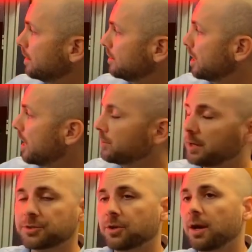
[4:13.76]
The
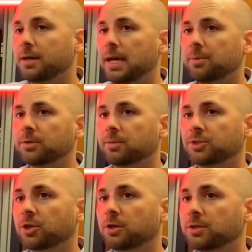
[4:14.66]
operators are unable to
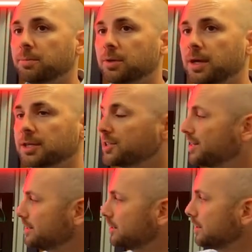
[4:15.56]
return to production
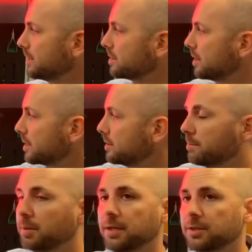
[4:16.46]
until they select a
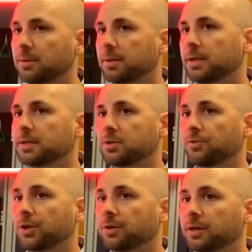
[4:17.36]
predetermined list
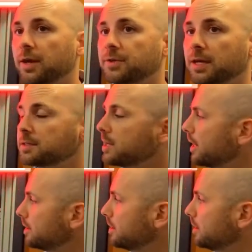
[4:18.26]
over here on the left-hand
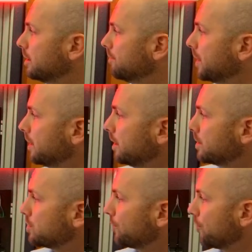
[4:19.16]
side.
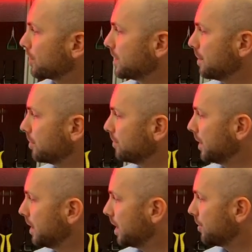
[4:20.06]
So for example,
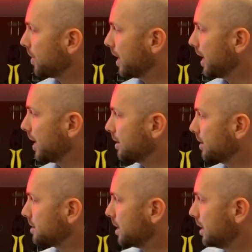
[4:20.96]
if I had,
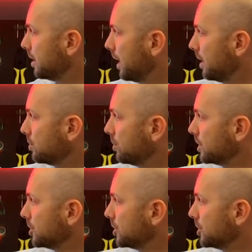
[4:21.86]
let's say, a tool